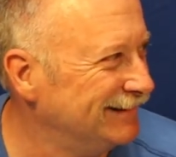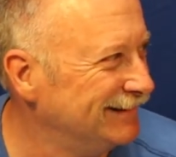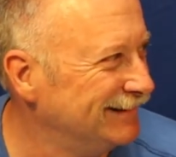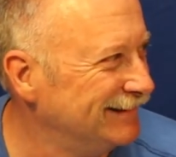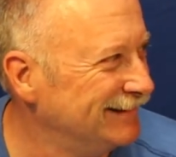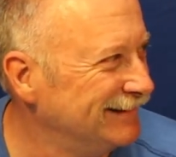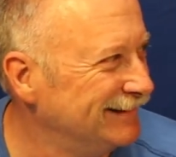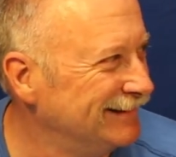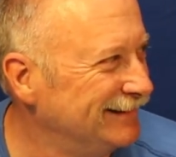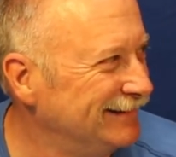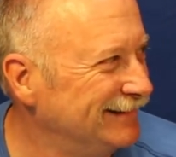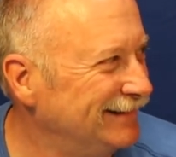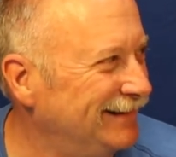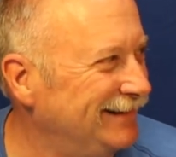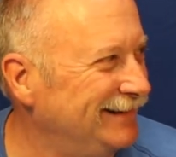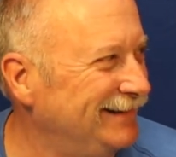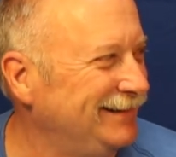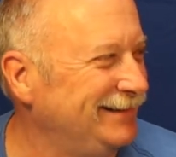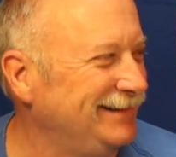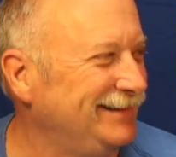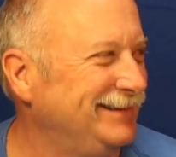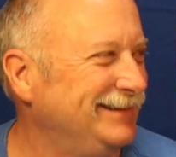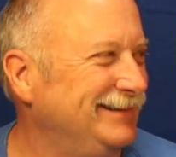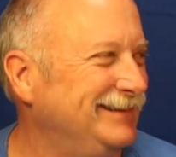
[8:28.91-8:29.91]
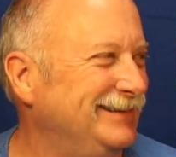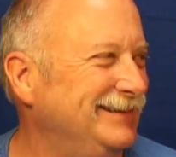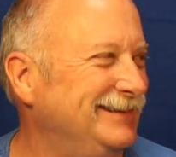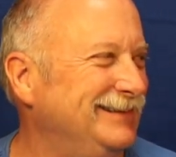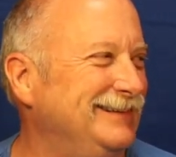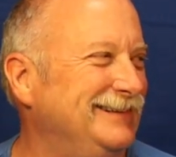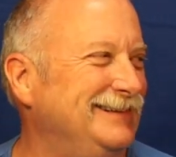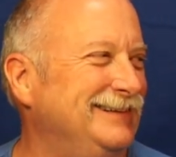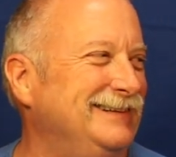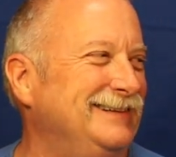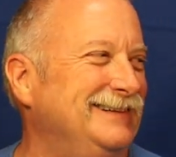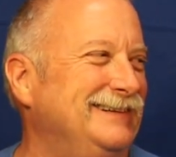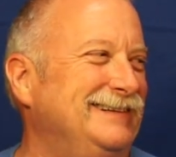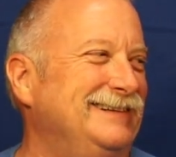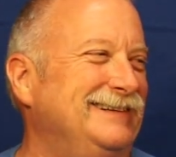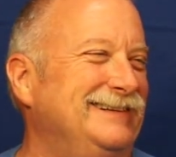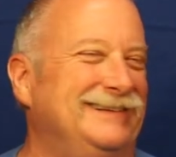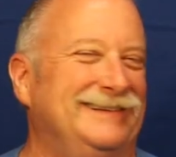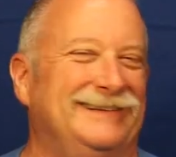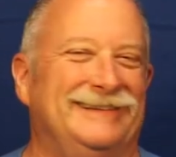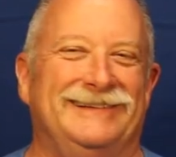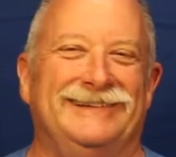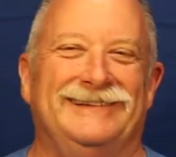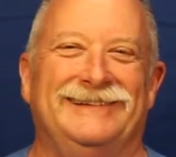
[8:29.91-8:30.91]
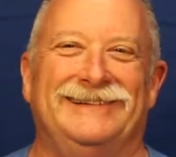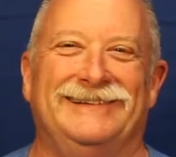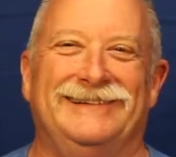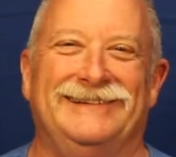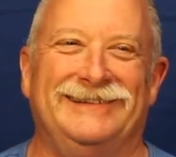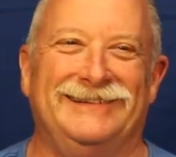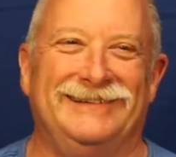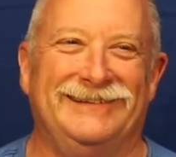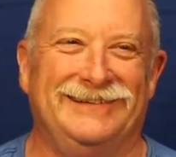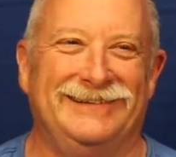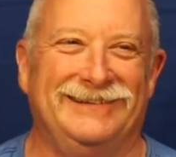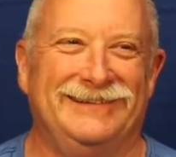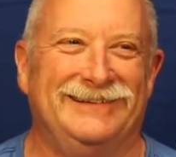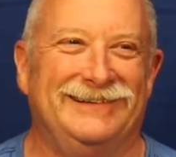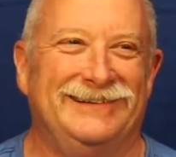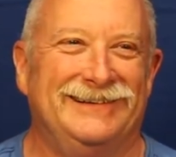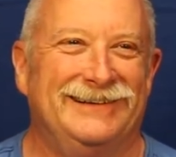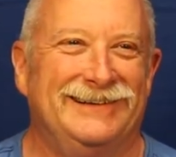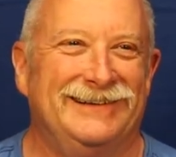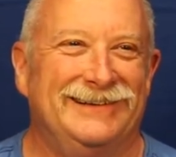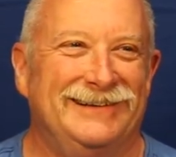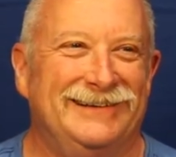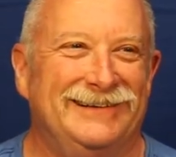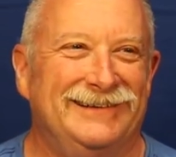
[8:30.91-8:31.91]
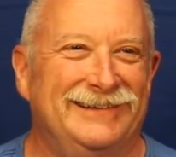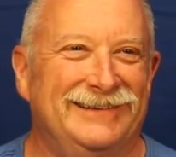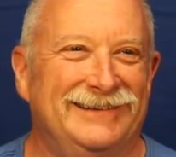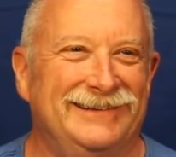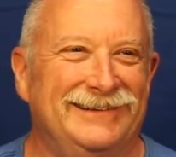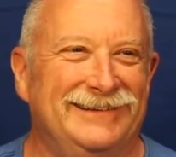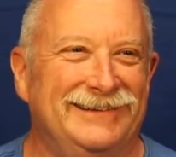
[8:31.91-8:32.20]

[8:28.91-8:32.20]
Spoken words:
The person shown says nothing.